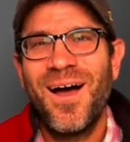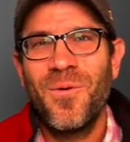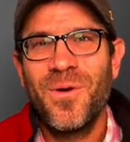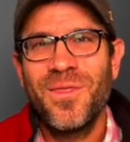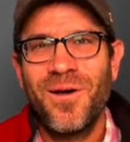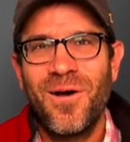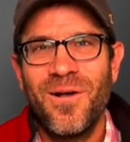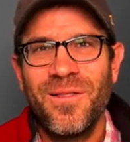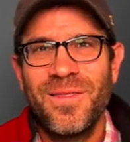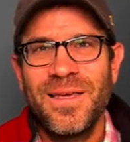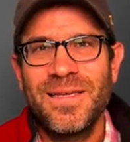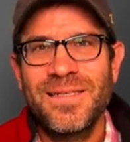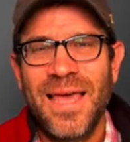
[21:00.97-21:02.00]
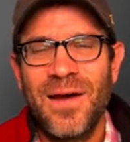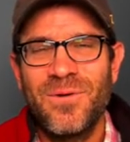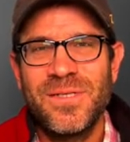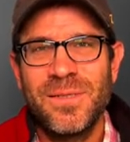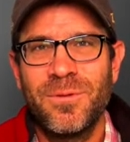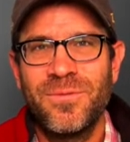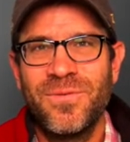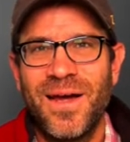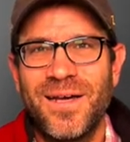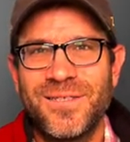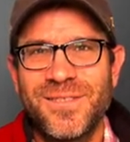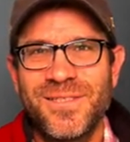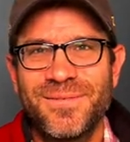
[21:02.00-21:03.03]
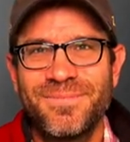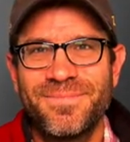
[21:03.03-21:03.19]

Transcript: with all these countable files.